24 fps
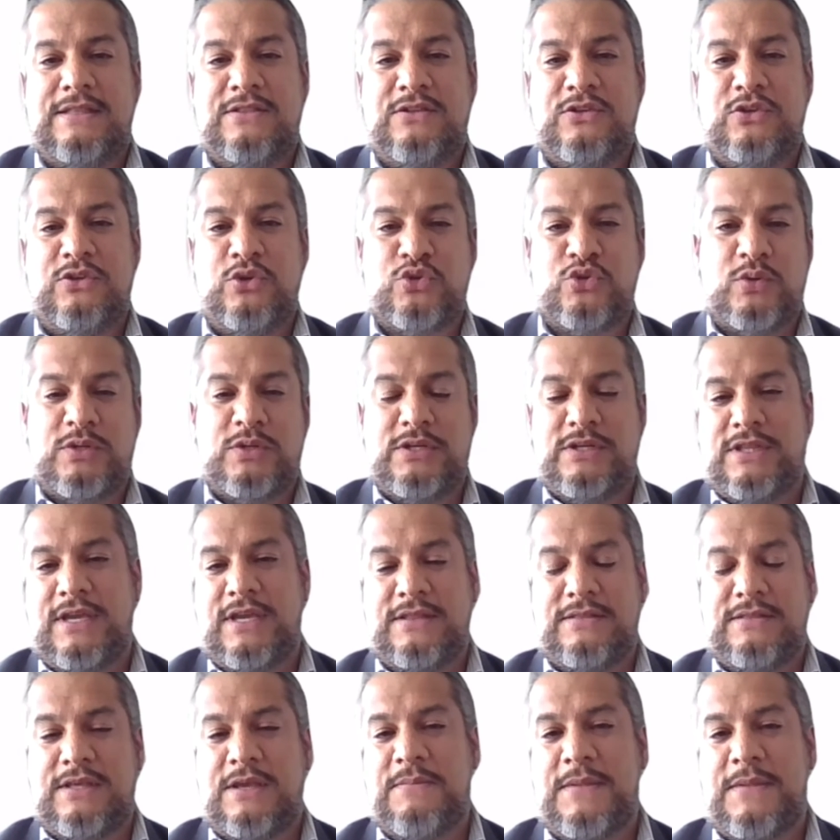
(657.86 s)
usually
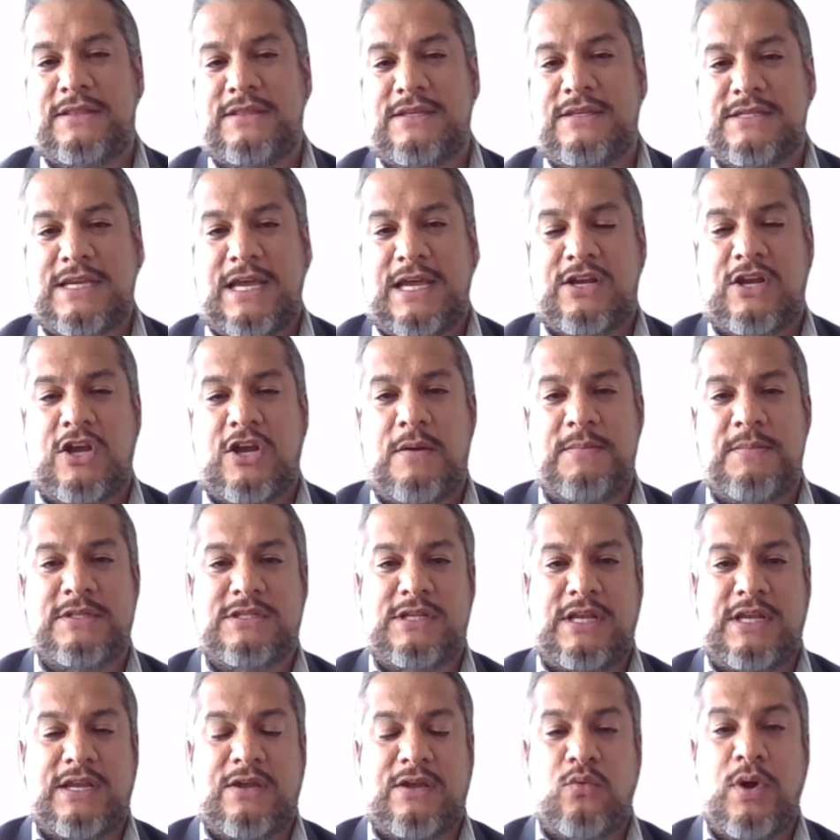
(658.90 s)
they make this kind of comments
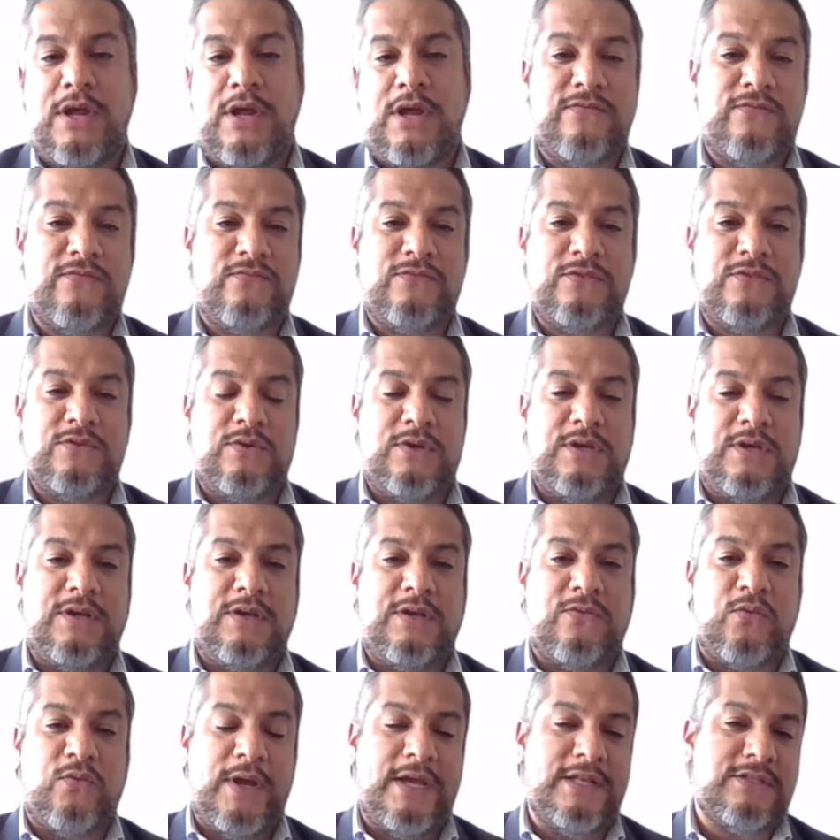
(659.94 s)
like, what if
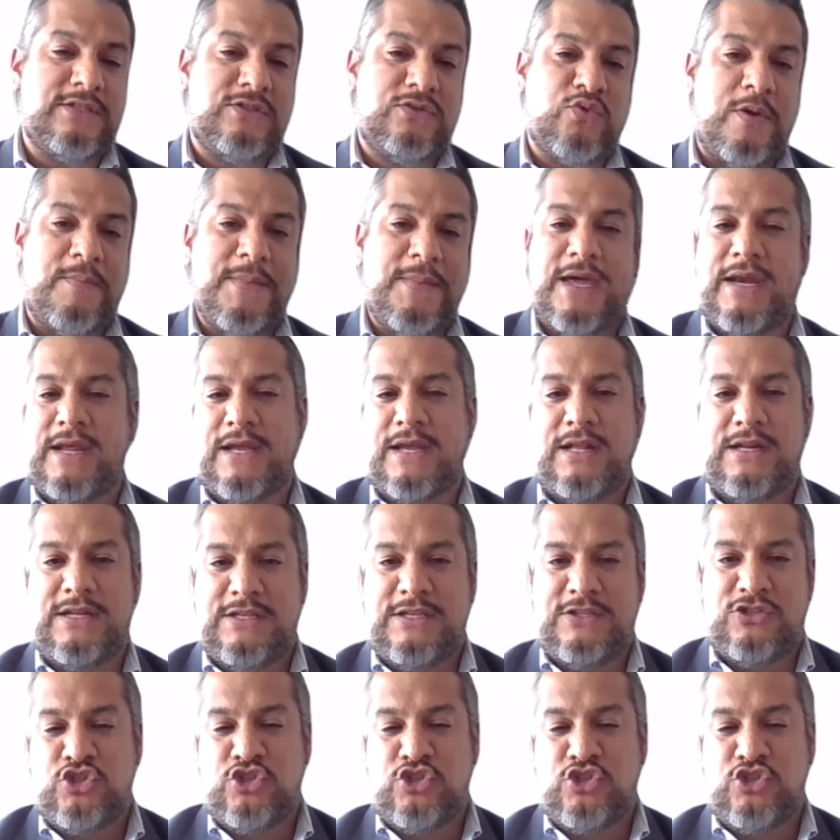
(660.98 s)
rates dramatically